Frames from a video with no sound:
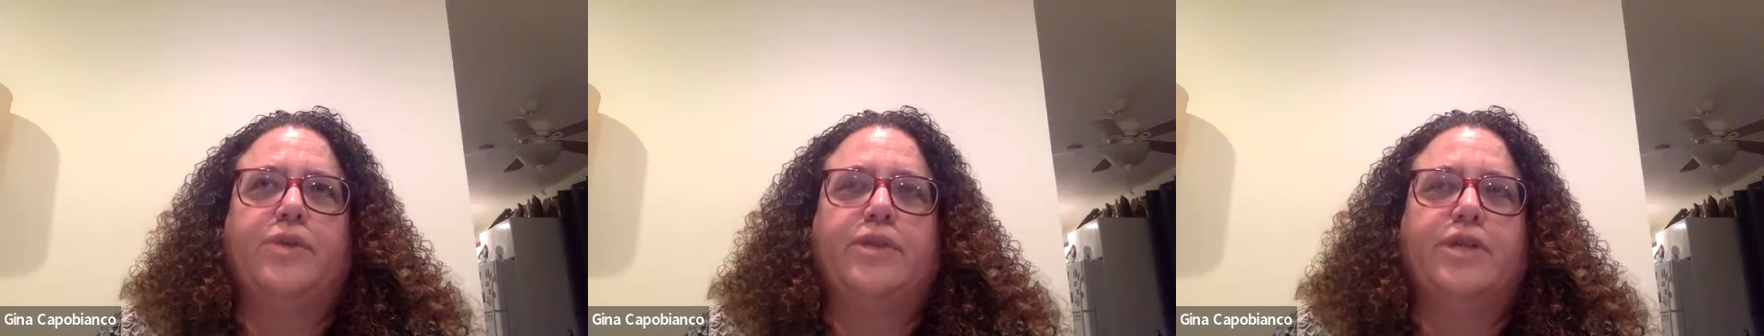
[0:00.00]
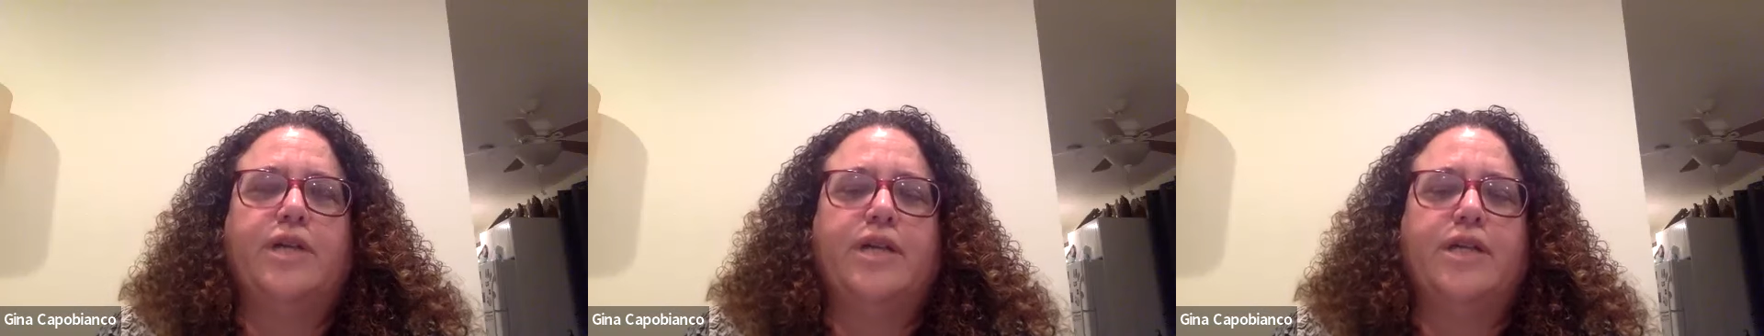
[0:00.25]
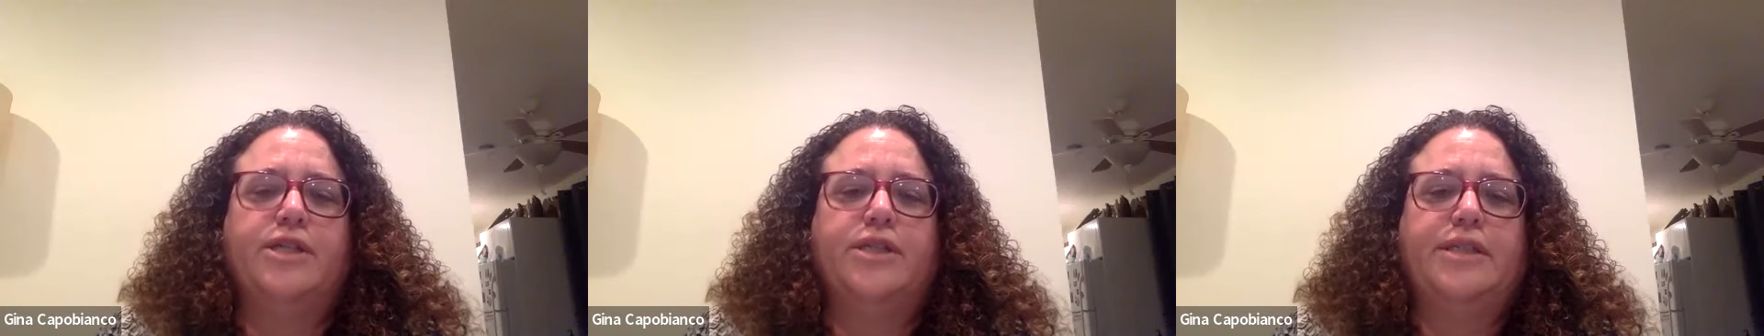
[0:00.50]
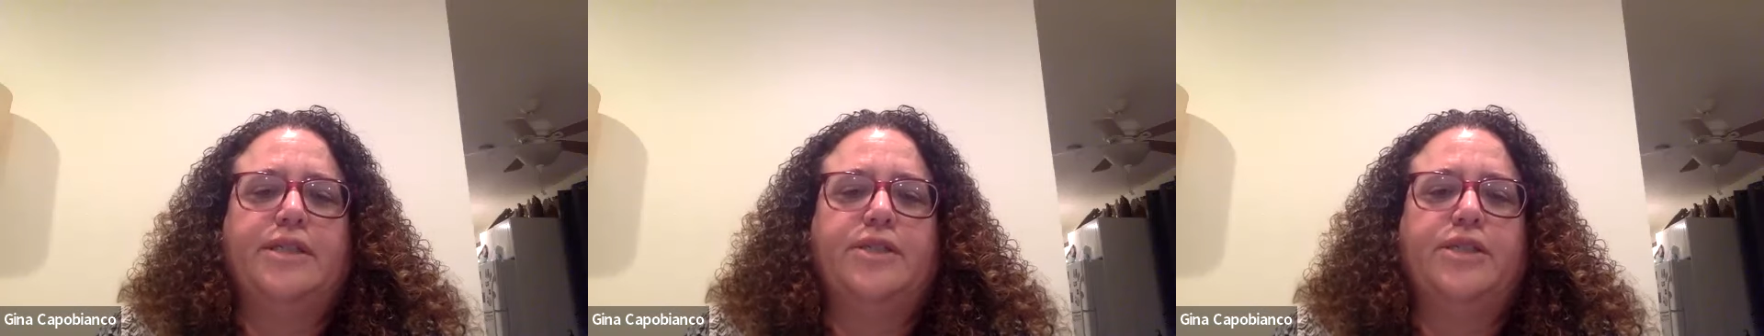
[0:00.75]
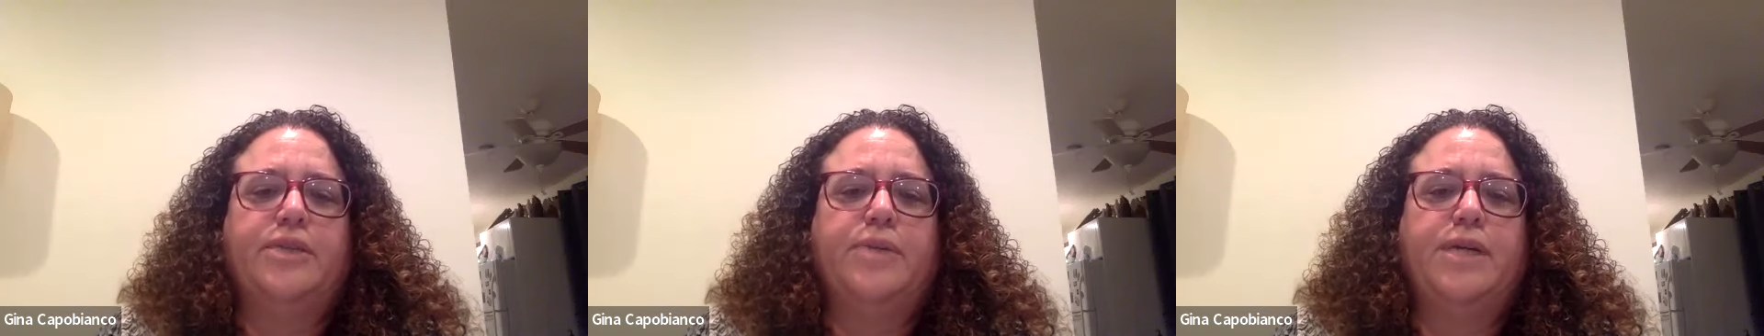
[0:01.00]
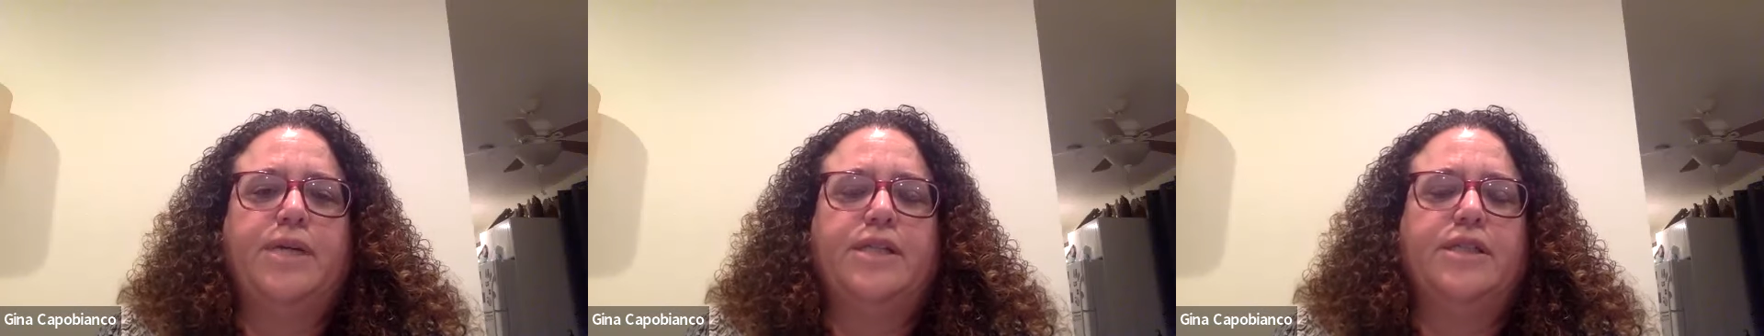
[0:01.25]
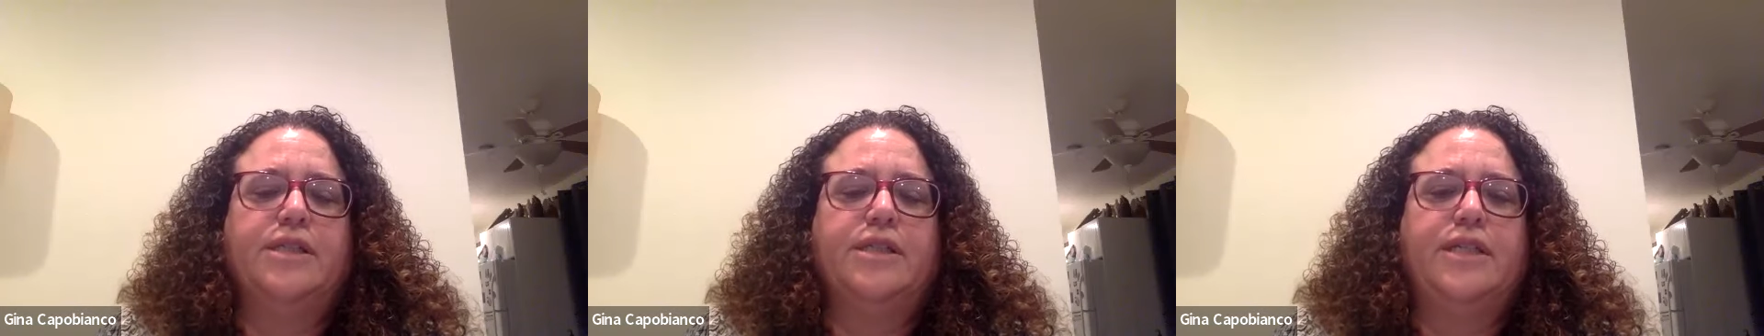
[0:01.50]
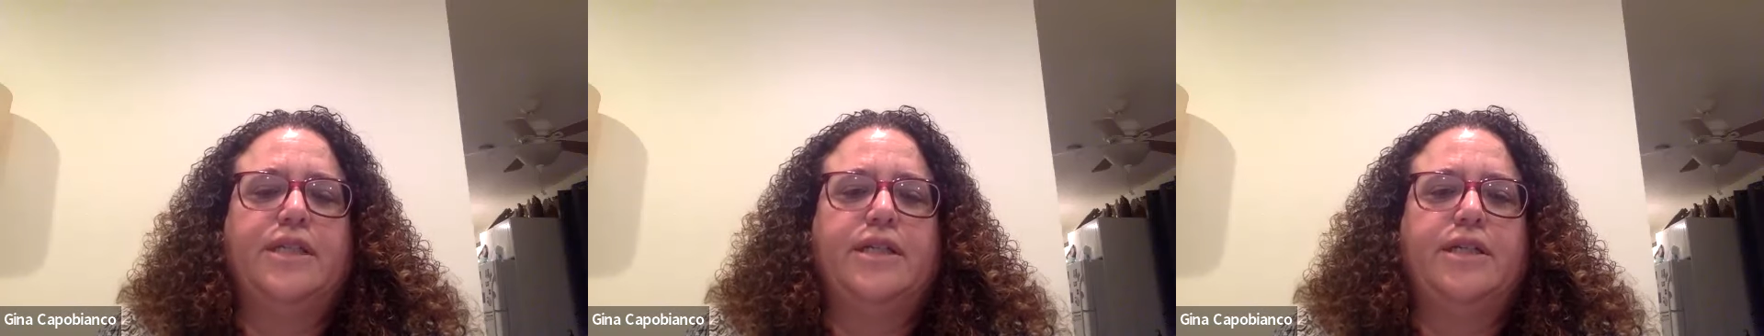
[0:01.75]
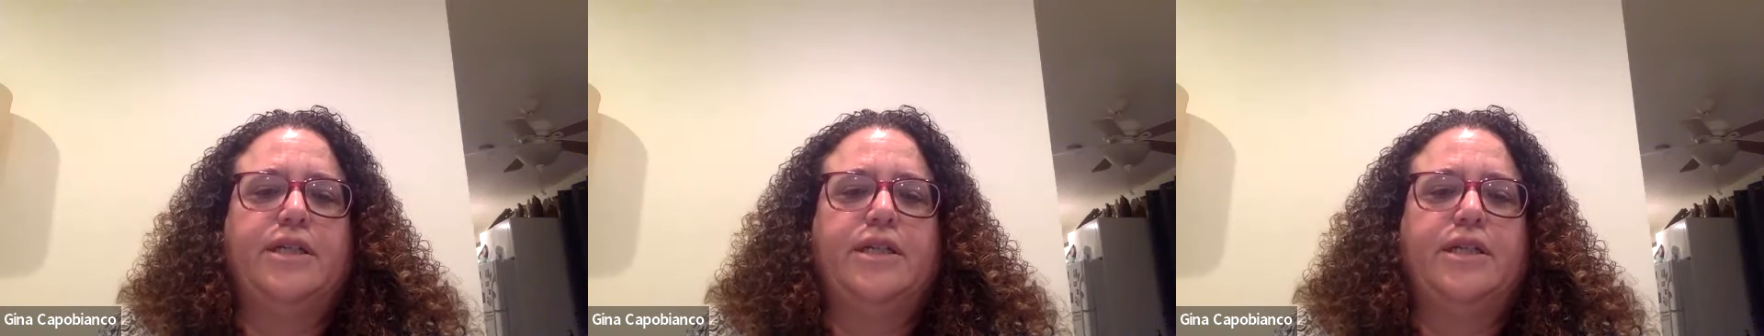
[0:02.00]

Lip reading: whether consciously or subconsciously,